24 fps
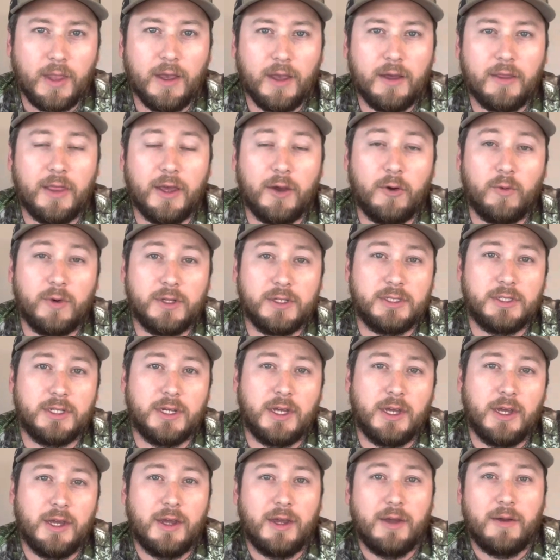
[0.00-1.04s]
that was
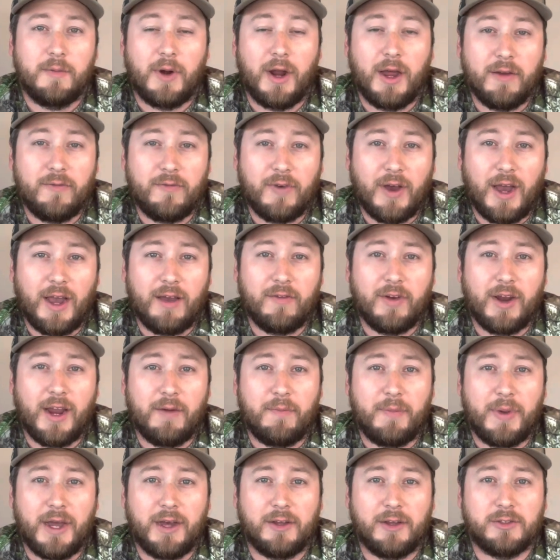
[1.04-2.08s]
probably 5.5
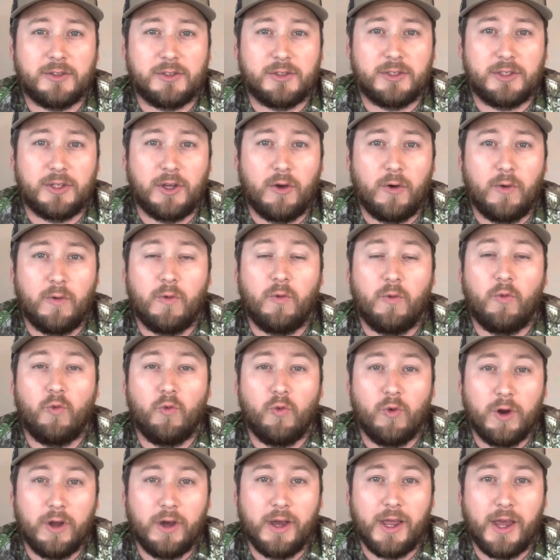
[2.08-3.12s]
pounds or so.
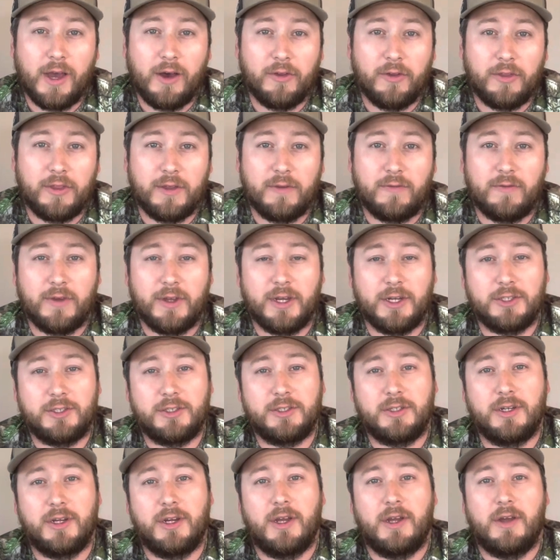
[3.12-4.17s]
Really healthy fish.